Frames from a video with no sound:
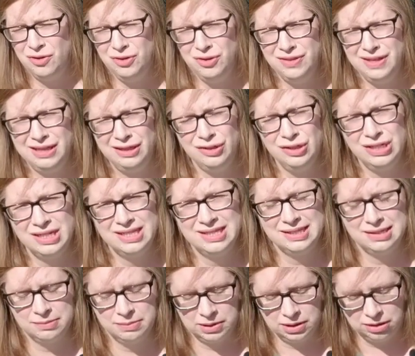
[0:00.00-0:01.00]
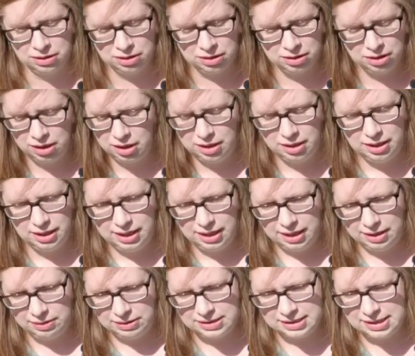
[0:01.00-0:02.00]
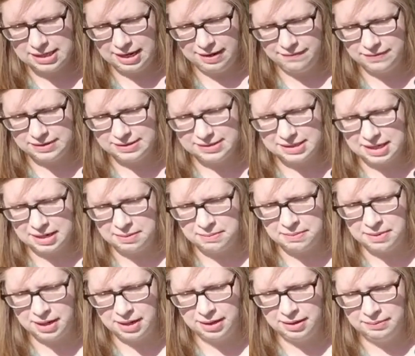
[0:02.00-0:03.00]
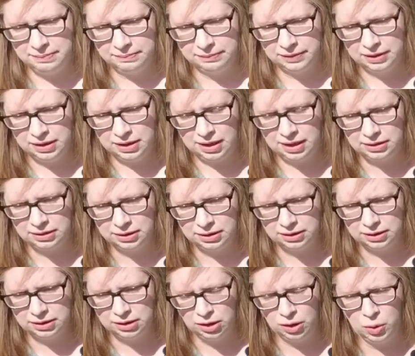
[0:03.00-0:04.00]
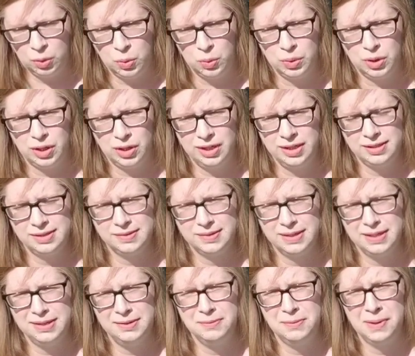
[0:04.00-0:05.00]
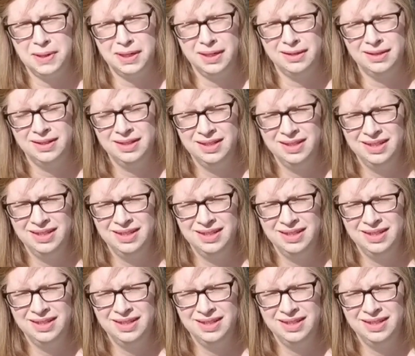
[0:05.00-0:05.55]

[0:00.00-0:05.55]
Although they looked similar, it didn't have the same color code on it. So I didn't want